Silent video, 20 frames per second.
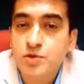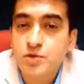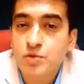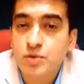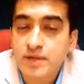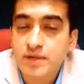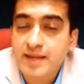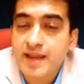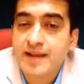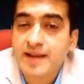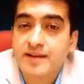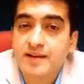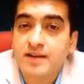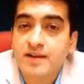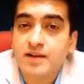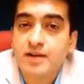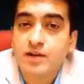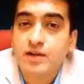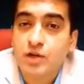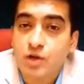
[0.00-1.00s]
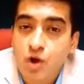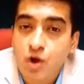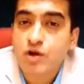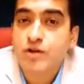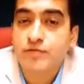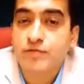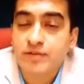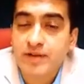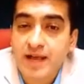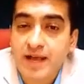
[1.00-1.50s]
you will get a
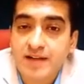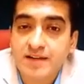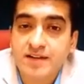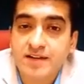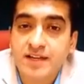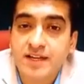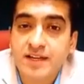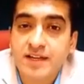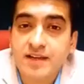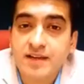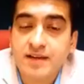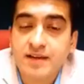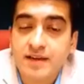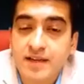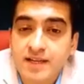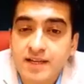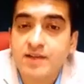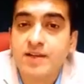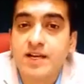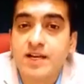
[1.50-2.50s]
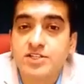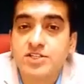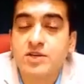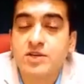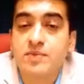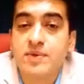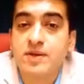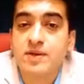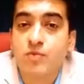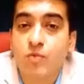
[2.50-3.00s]
lot of clarity in
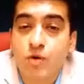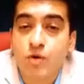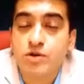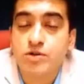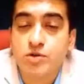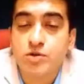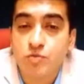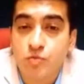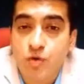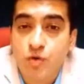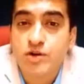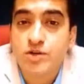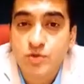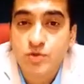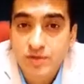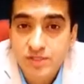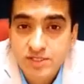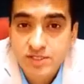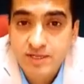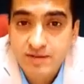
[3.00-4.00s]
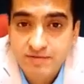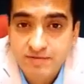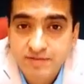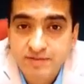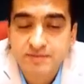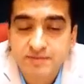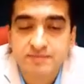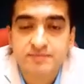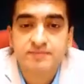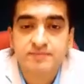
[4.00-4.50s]
achieving what you want to achieve.
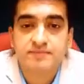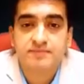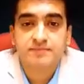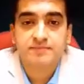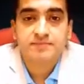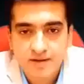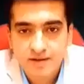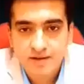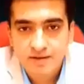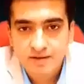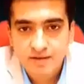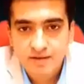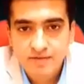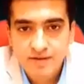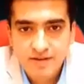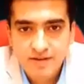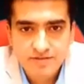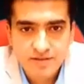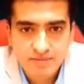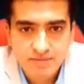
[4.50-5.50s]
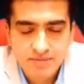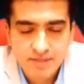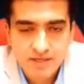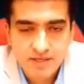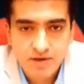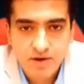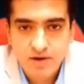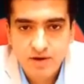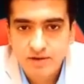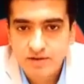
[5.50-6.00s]
We have
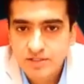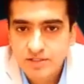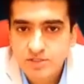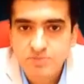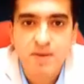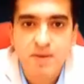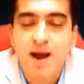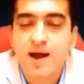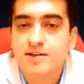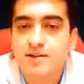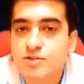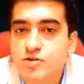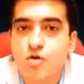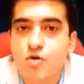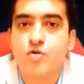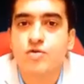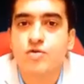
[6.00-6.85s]
something called SMART